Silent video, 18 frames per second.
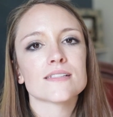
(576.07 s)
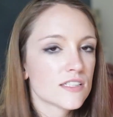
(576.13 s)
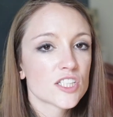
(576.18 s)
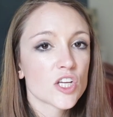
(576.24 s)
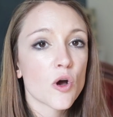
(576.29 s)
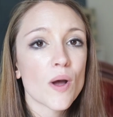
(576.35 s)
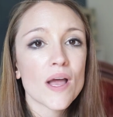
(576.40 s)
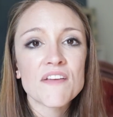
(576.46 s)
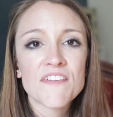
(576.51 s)

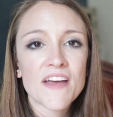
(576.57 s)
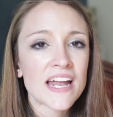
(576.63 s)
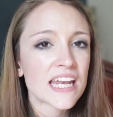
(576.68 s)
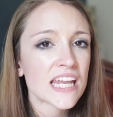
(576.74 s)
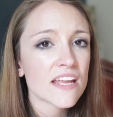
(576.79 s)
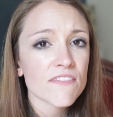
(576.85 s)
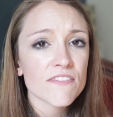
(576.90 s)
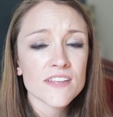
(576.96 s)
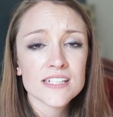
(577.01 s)
So if
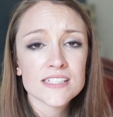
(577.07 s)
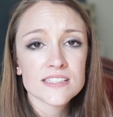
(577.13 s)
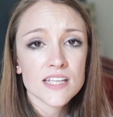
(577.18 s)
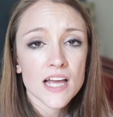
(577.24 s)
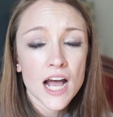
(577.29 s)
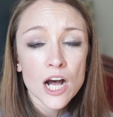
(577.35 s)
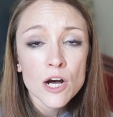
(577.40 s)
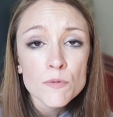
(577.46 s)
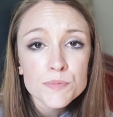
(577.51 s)
any of this
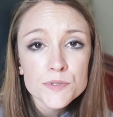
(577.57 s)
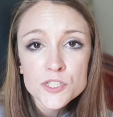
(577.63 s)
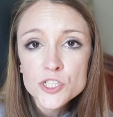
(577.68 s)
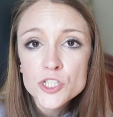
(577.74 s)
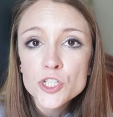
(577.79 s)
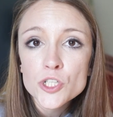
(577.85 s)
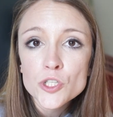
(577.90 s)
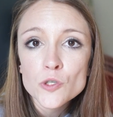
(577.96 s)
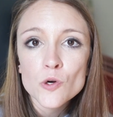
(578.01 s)
helps
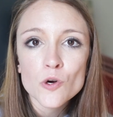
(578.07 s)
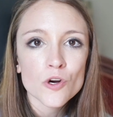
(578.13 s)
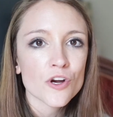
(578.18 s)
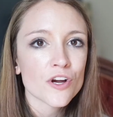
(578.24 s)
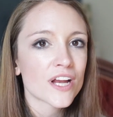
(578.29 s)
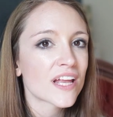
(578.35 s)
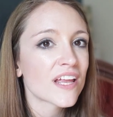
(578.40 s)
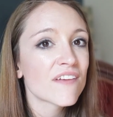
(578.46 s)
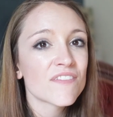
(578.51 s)
you,
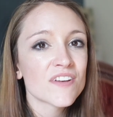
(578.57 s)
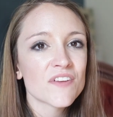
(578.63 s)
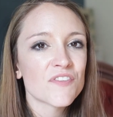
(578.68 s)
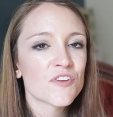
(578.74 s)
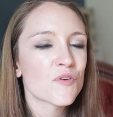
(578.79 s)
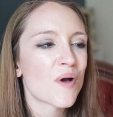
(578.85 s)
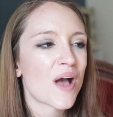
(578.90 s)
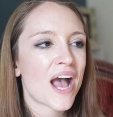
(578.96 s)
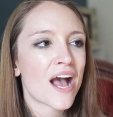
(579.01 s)
or even if
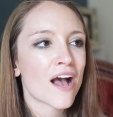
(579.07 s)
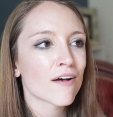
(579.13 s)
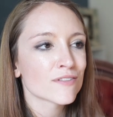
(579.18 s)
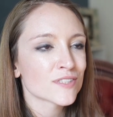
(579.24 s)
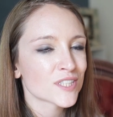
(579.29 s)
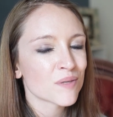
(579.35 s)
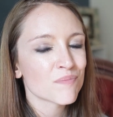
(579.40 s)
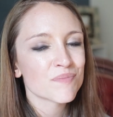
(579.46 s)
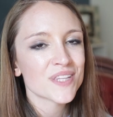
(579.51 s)
you have
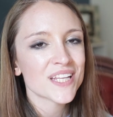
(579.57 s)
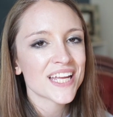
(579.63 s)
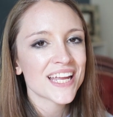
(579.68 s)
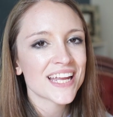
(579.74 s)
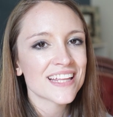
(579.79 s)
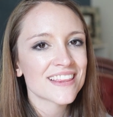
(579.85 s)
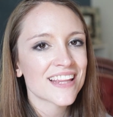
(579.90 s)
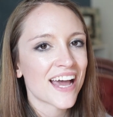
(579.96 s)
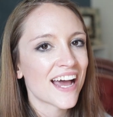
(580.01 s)

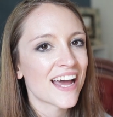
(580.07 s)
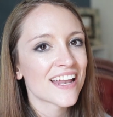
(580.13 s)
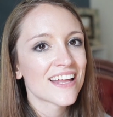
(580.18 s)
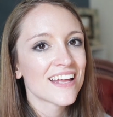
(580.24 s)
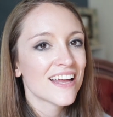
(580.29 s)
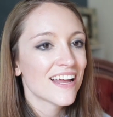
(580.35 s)
something that